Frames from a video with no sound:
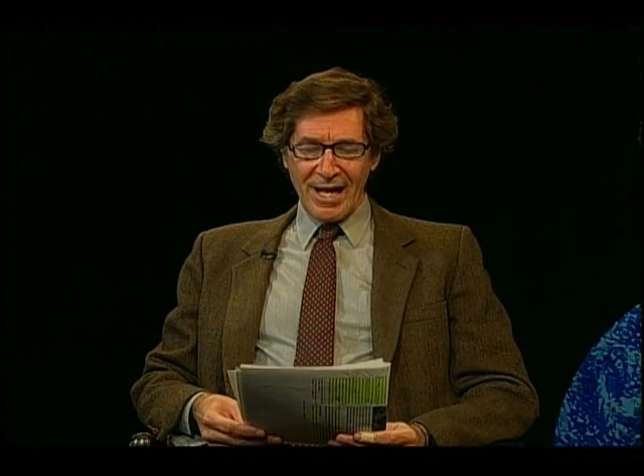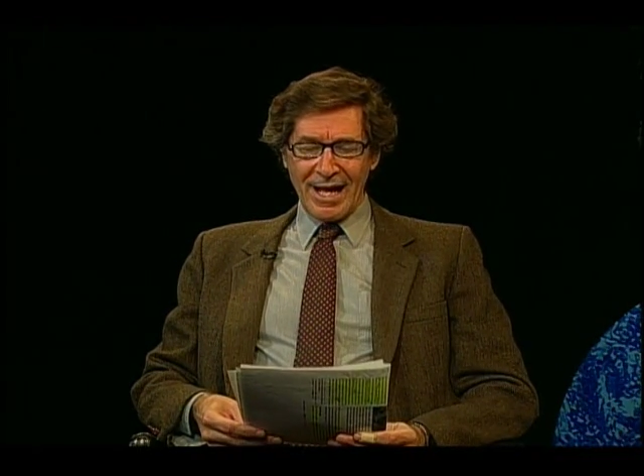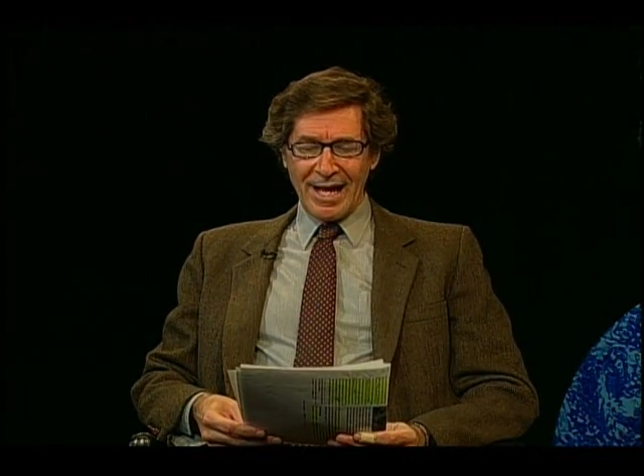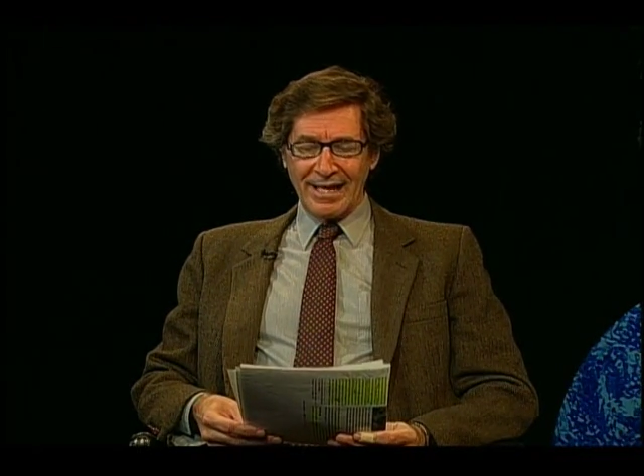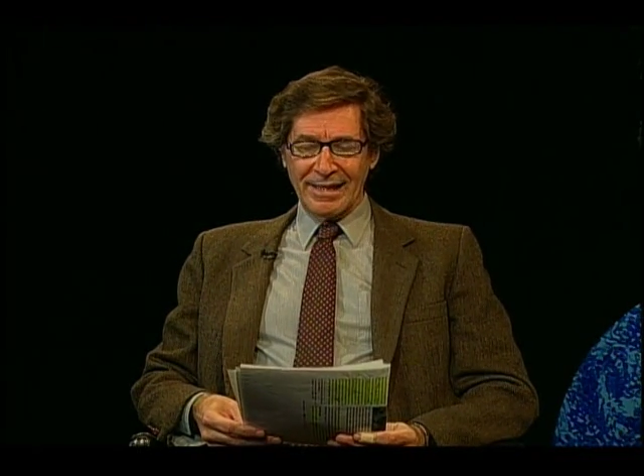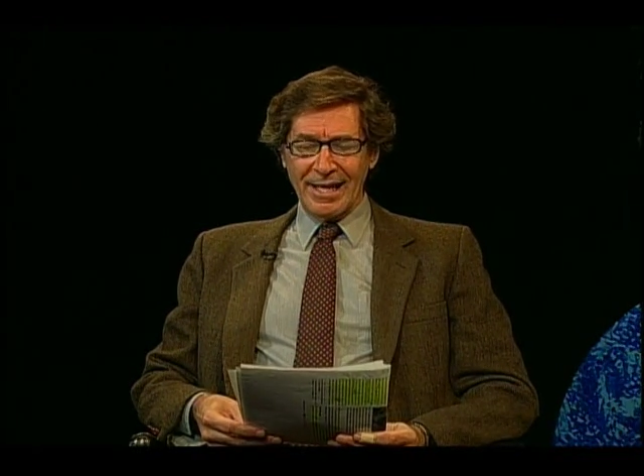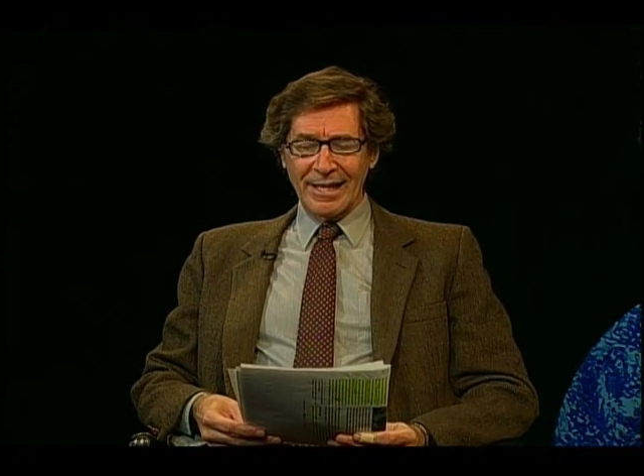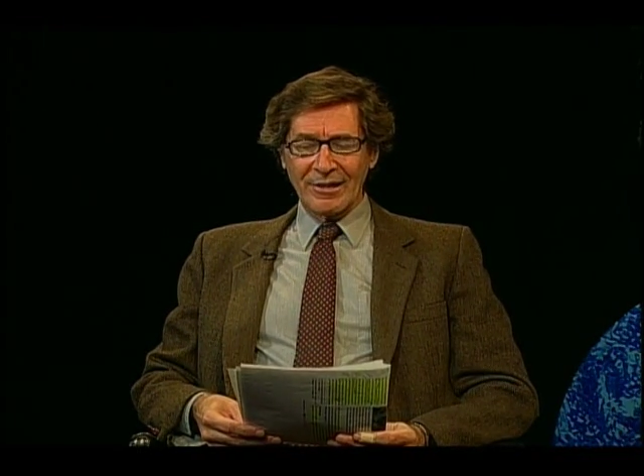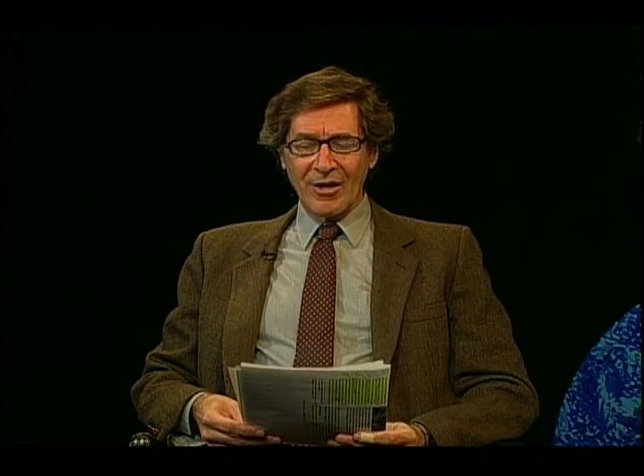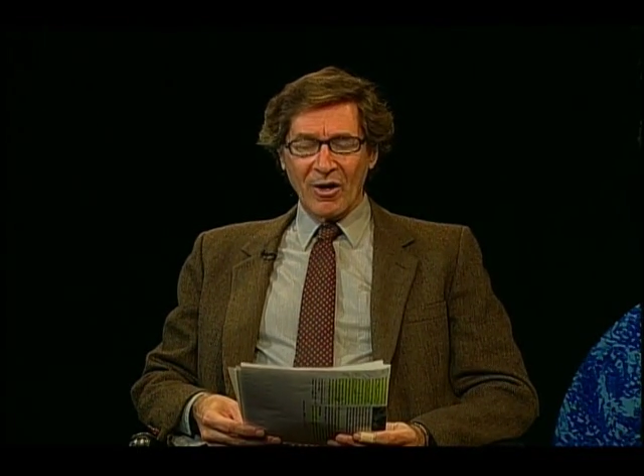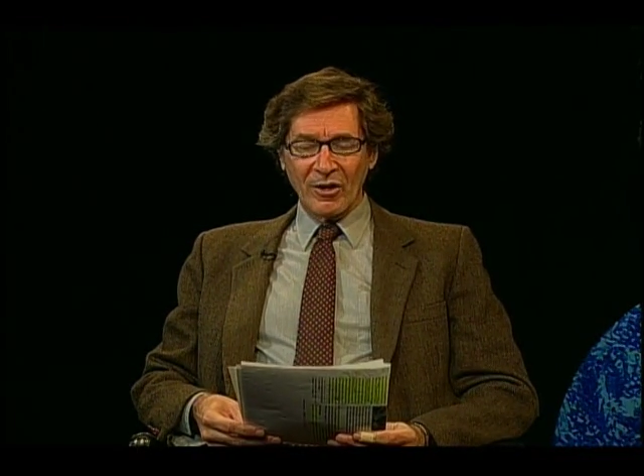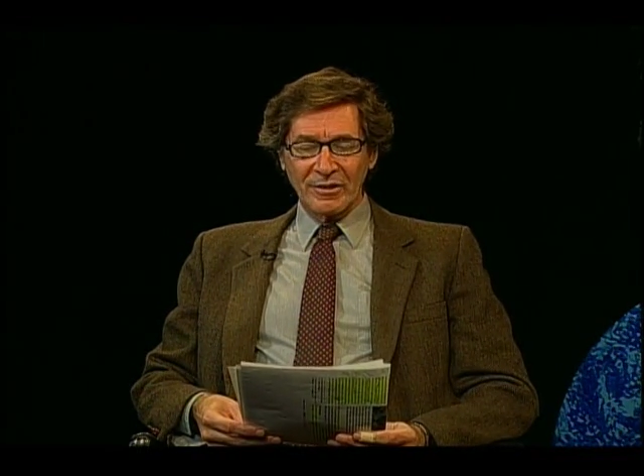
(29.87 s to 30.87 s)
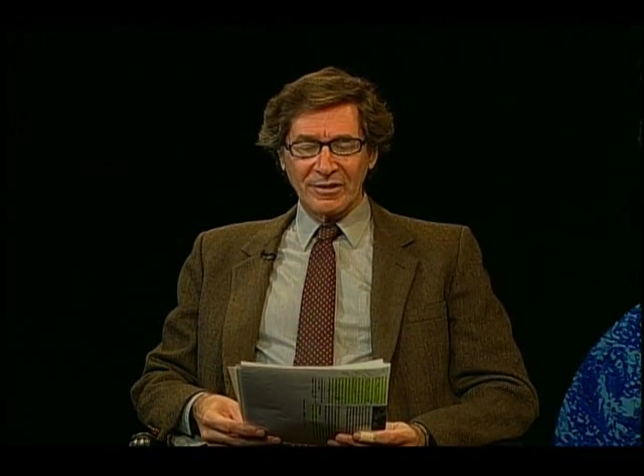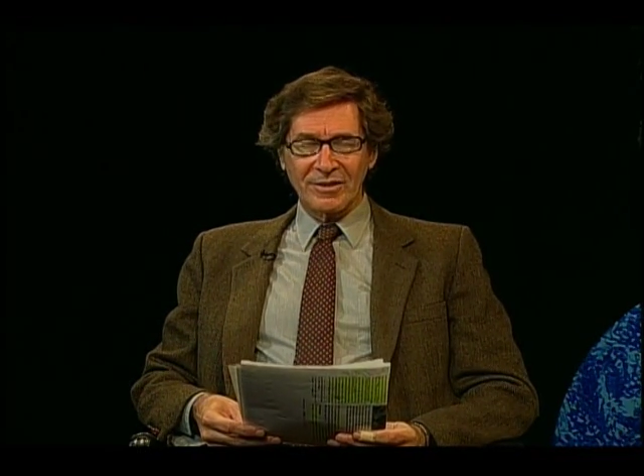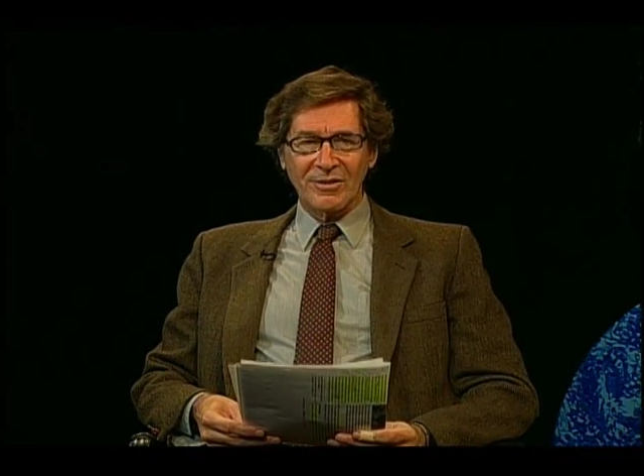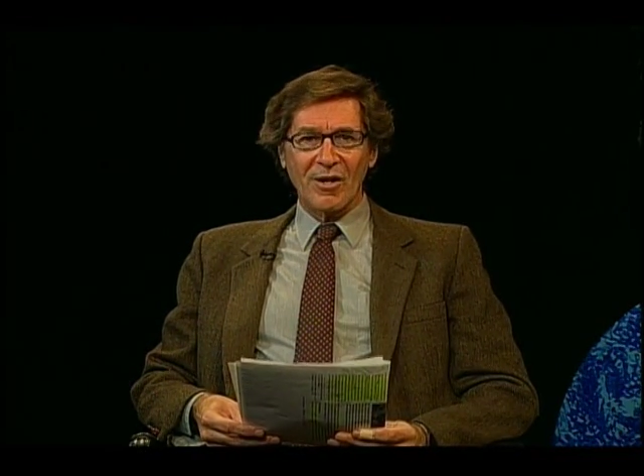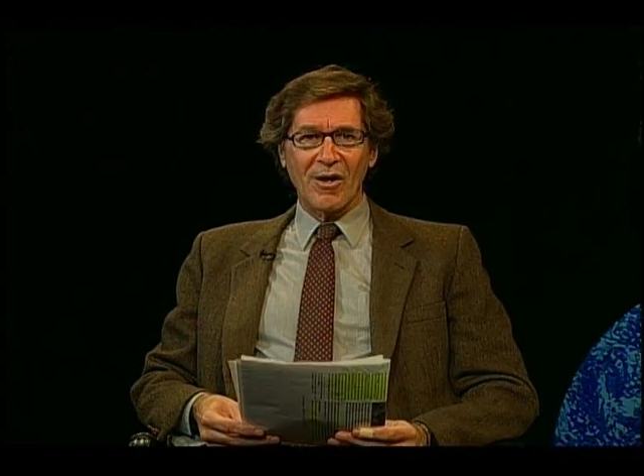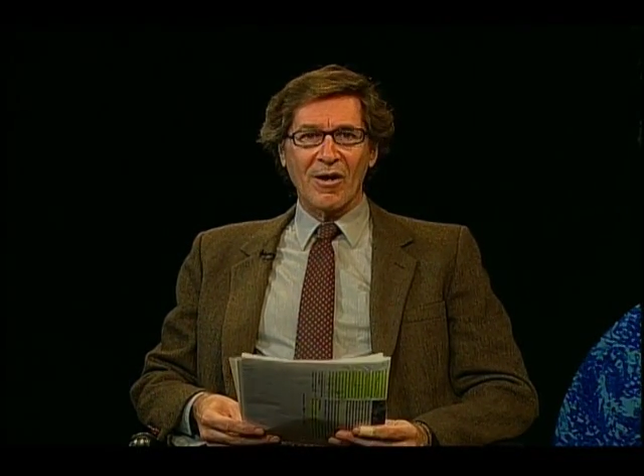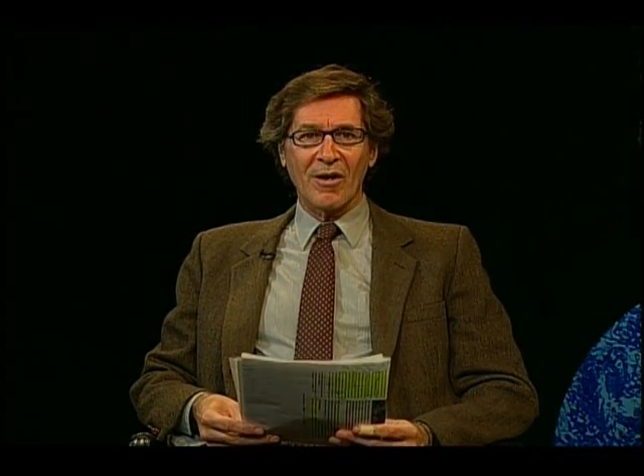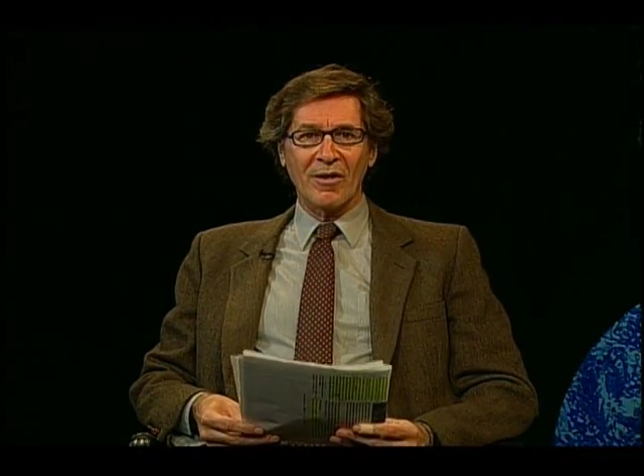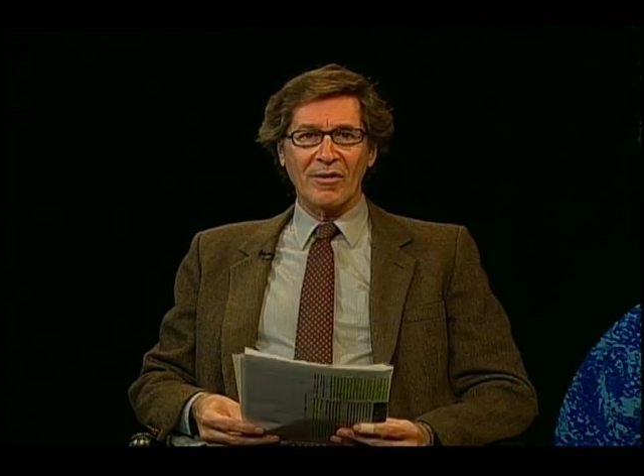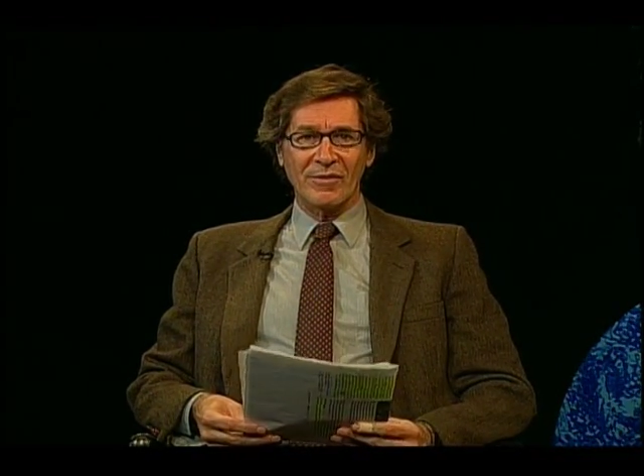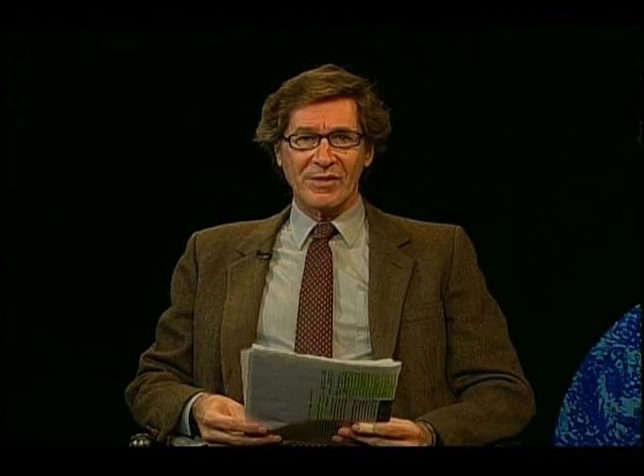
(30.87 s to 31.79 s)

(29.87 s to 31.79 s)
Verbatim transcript: and Henk Aarts are